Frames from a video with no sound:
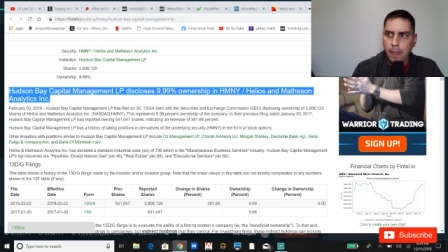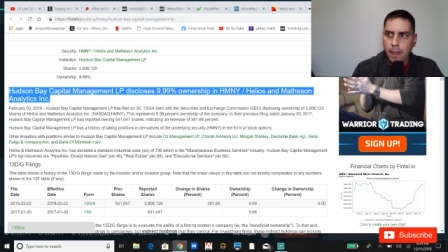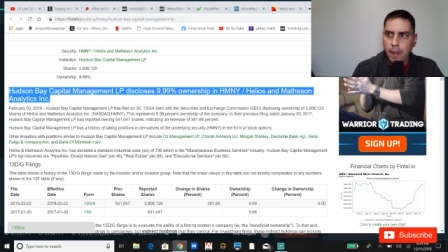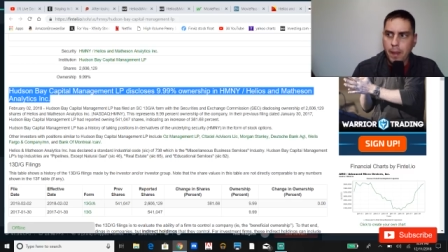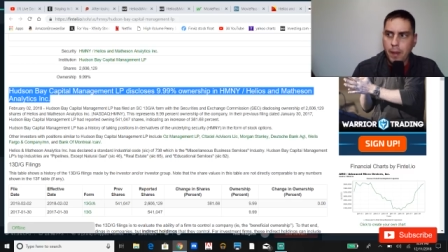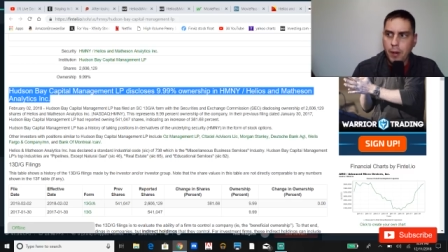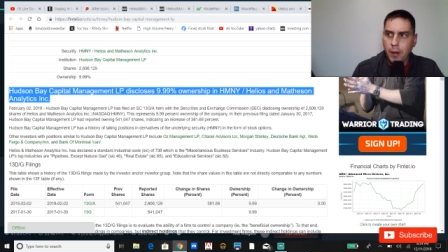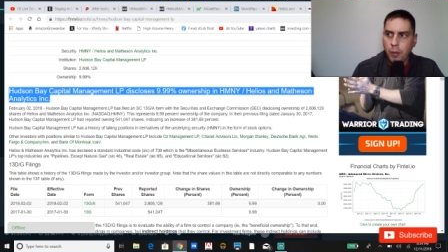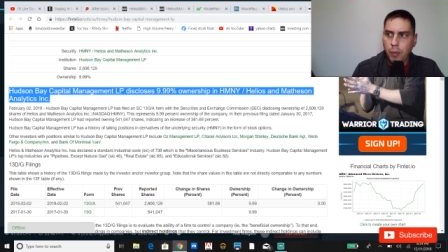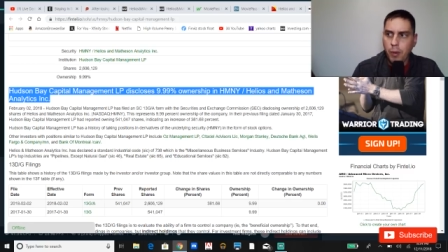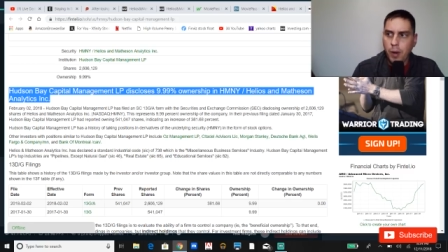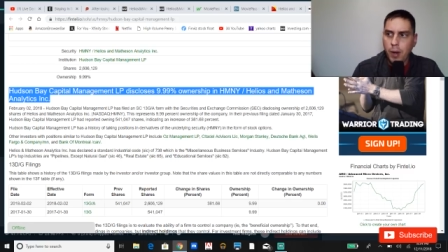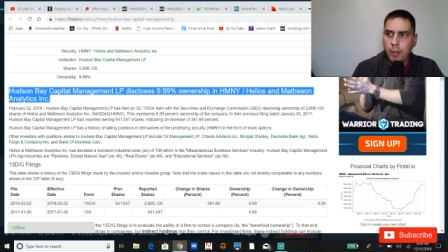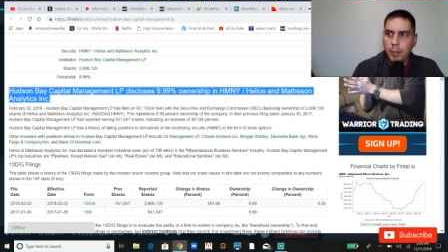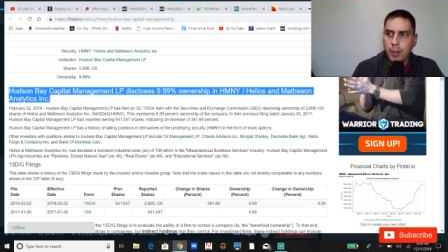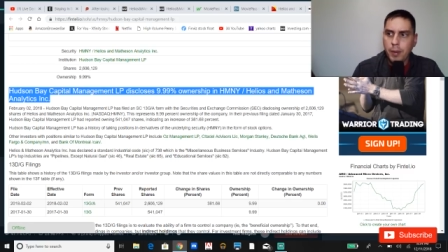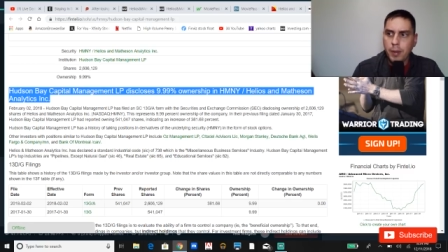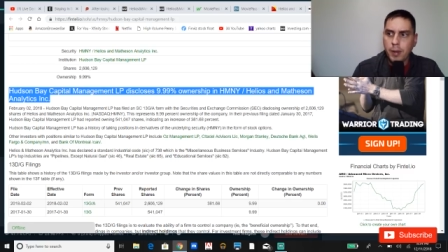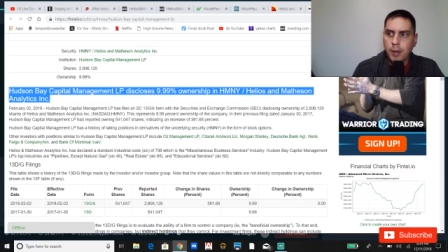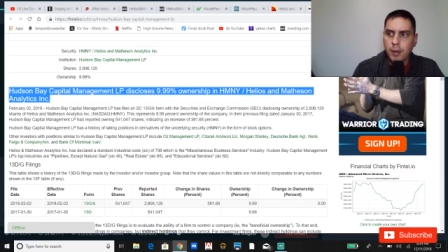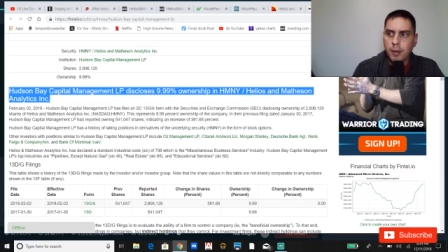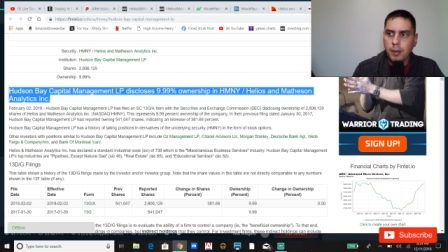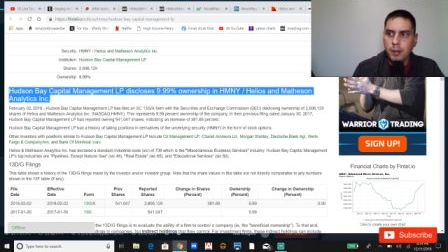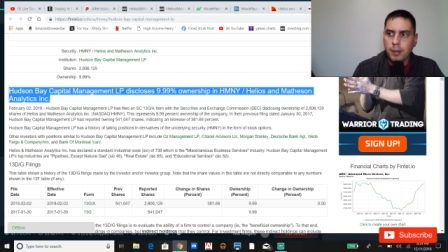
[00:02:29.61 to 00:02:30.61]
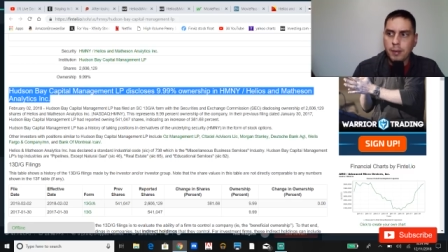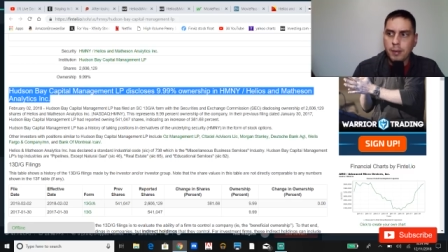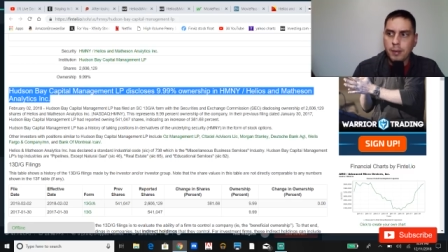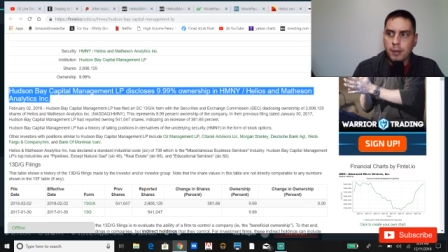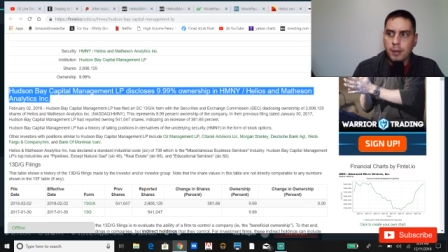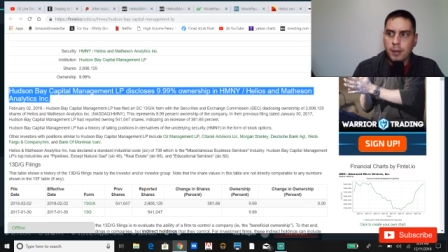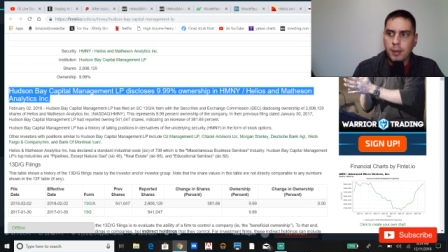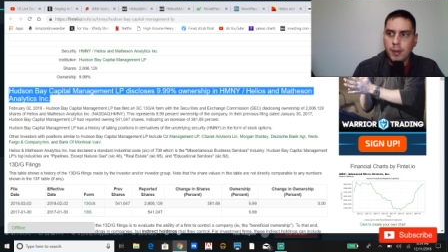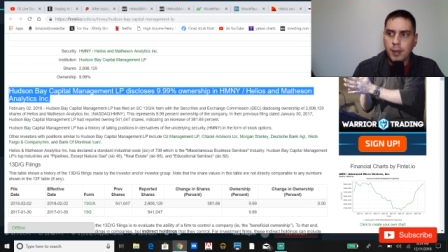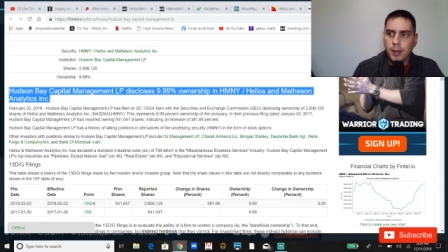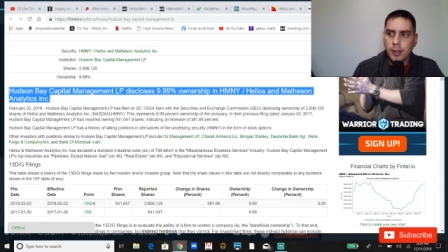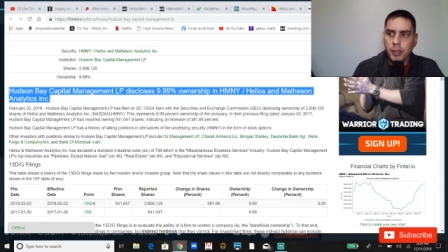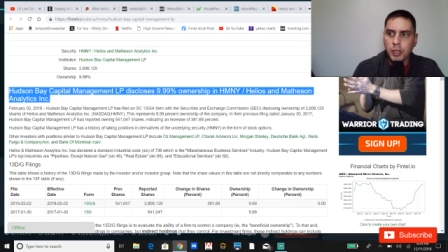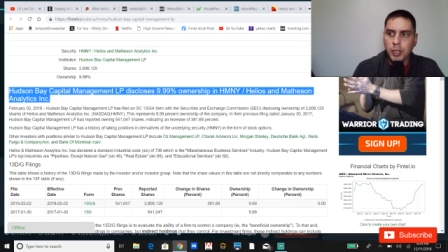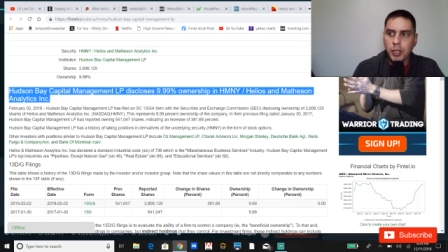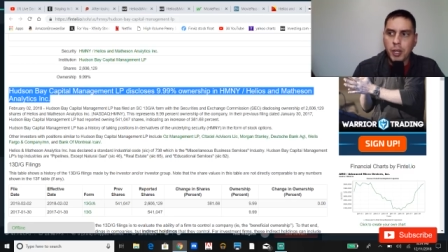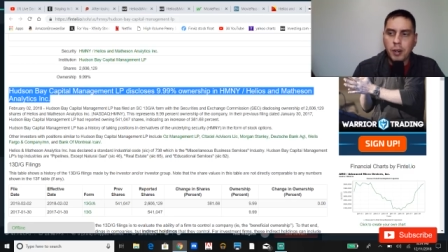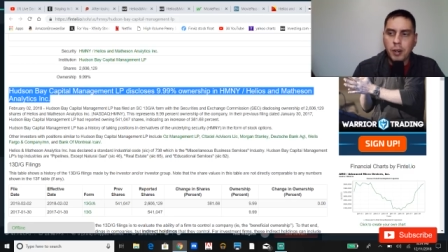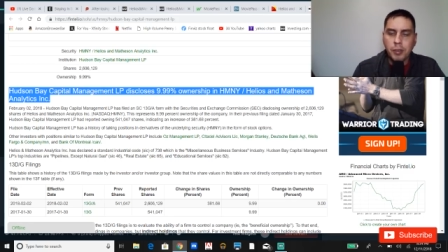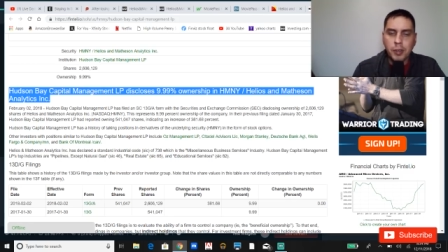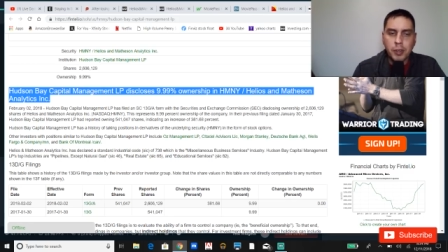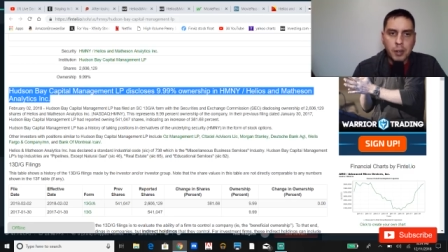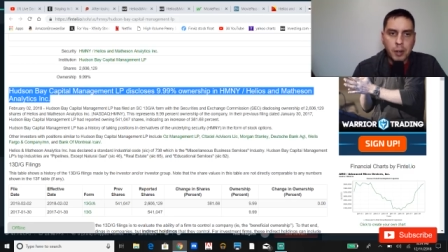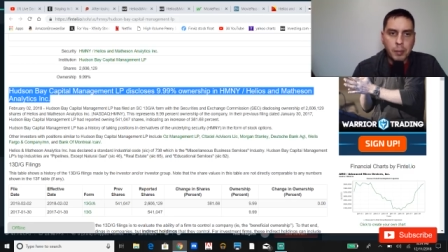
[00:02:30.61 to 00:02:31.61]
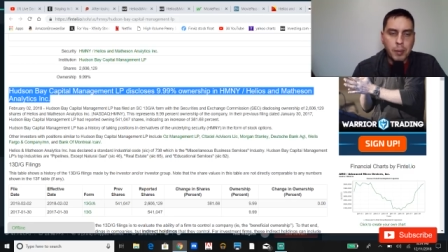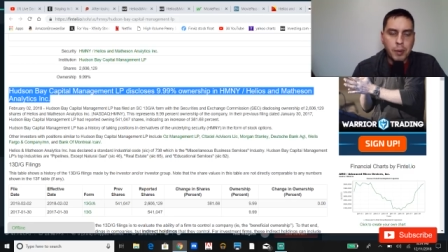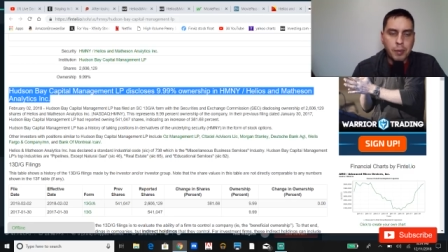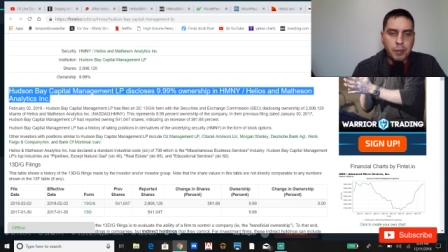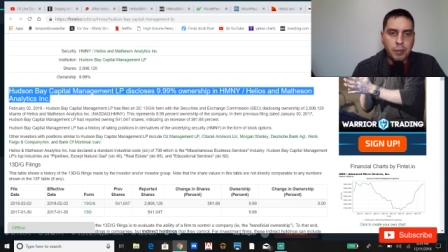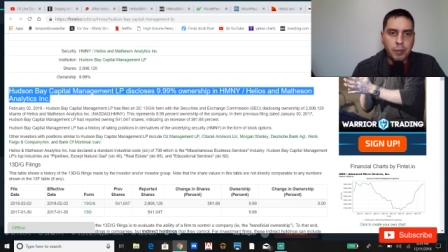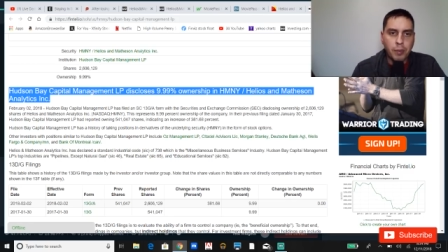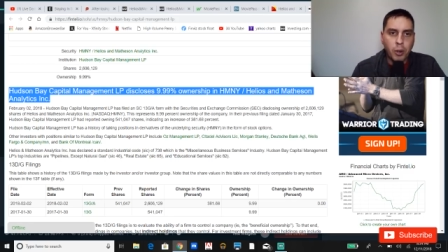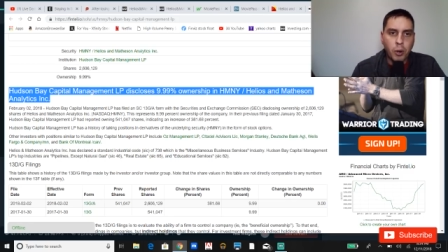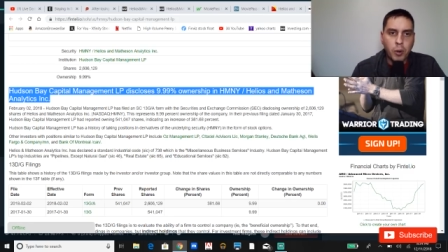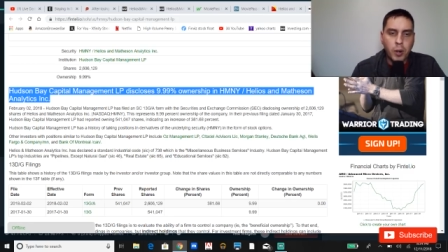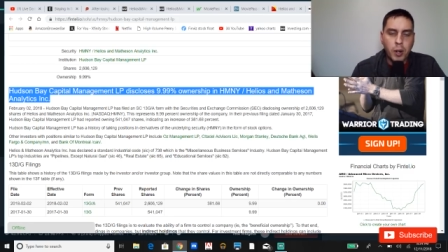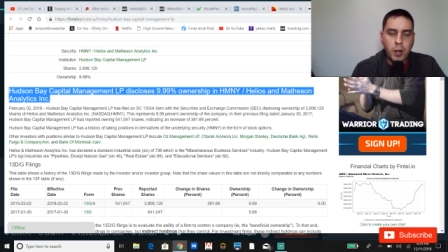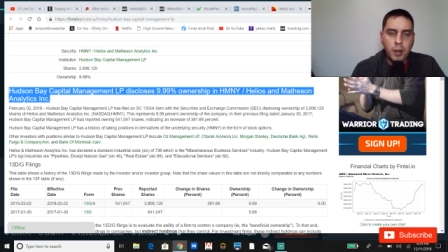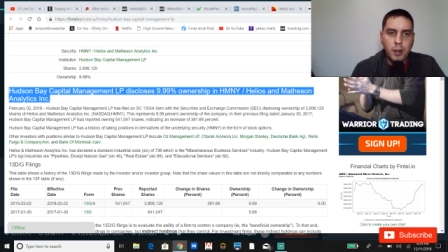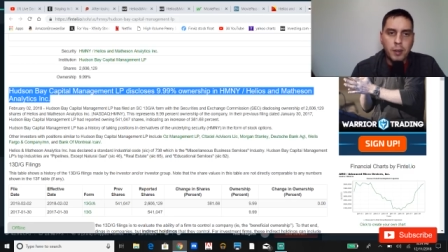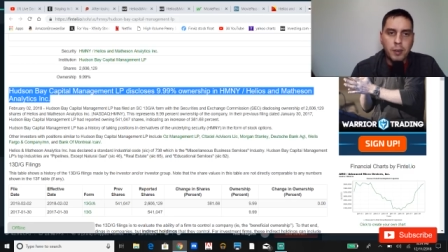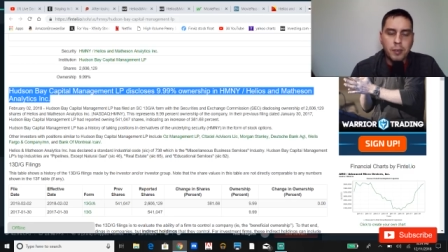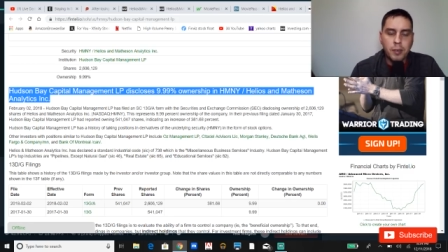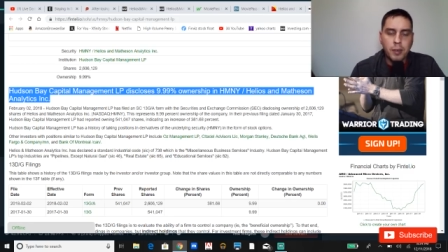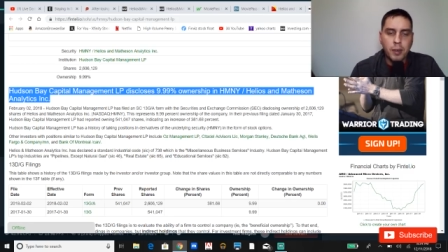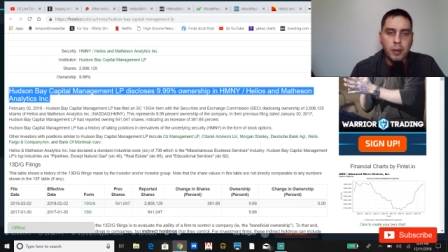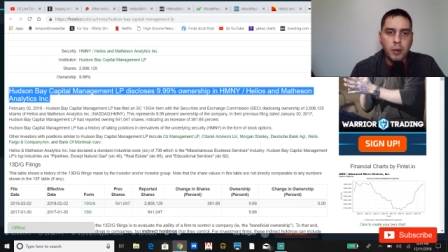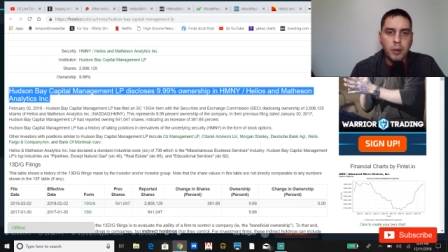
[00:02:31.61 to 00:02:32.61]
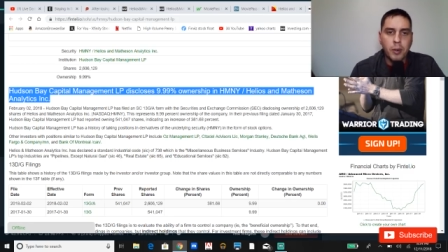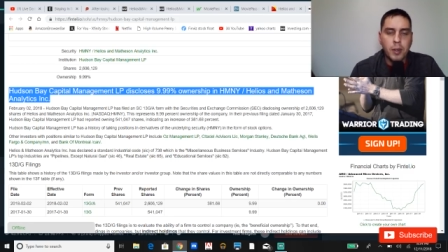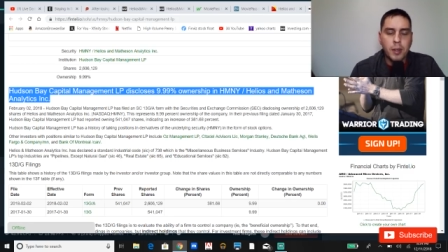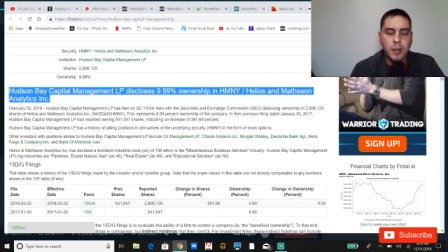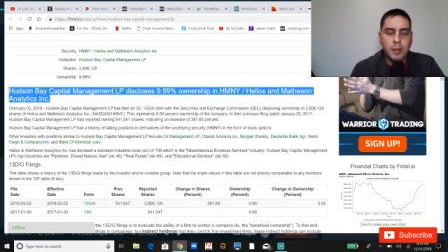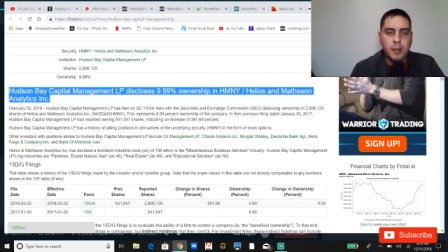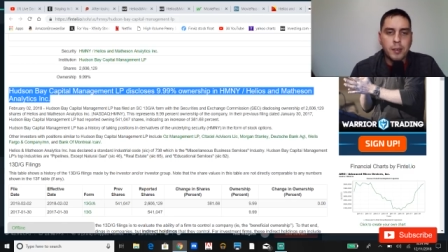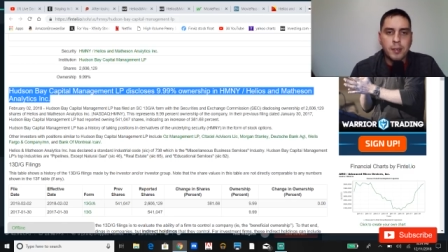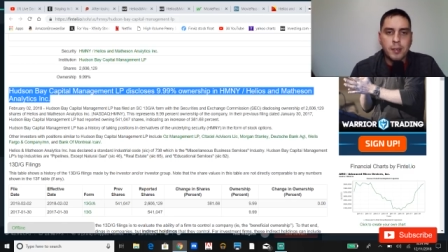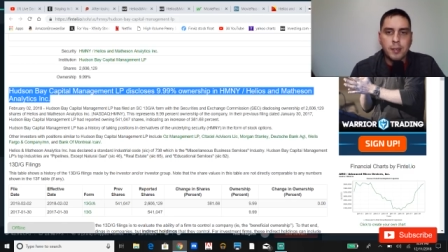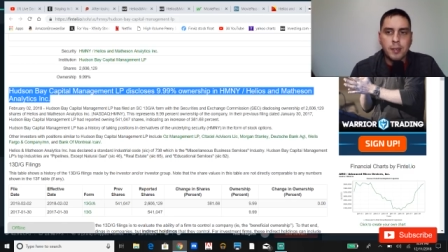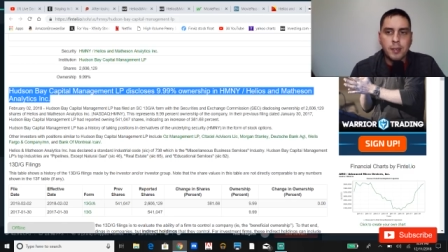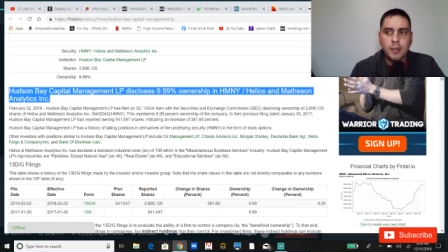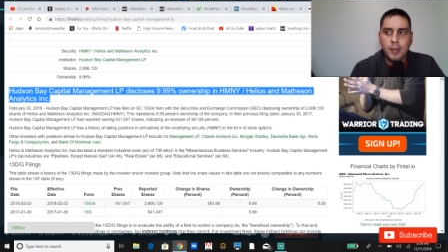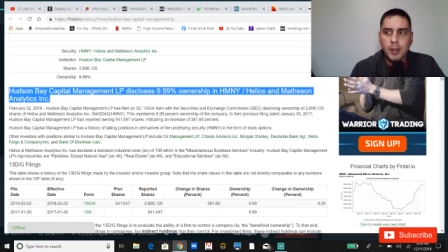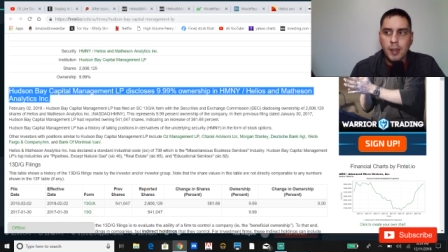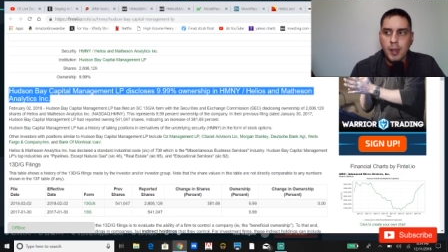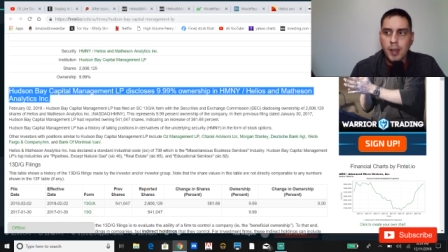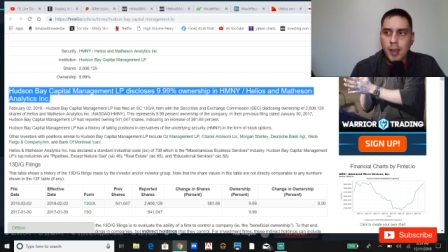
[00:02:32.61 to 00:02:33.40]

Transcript: You know why? Because the shares are going to be floated. So it's